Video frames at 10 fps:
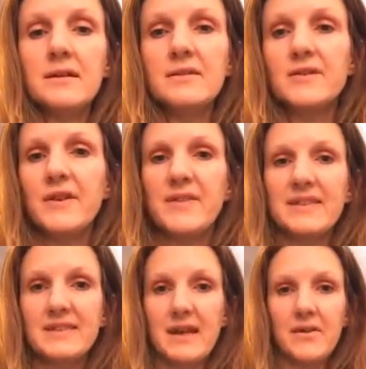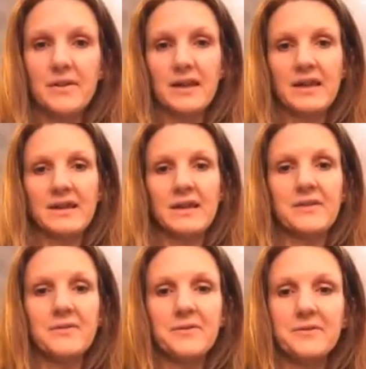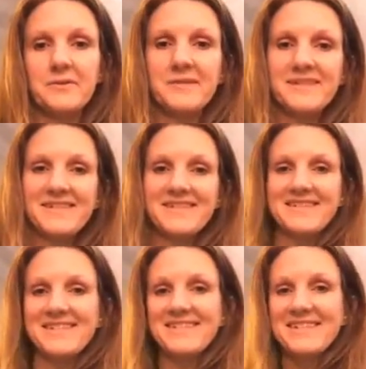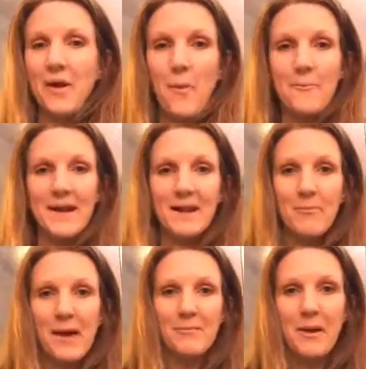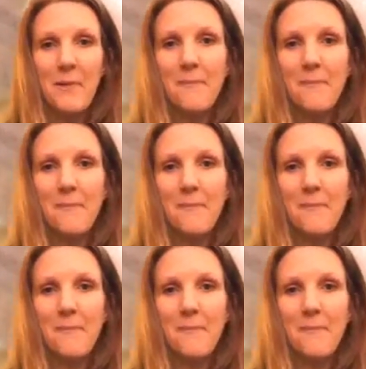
I'll turn this down again now. Om Mani Padme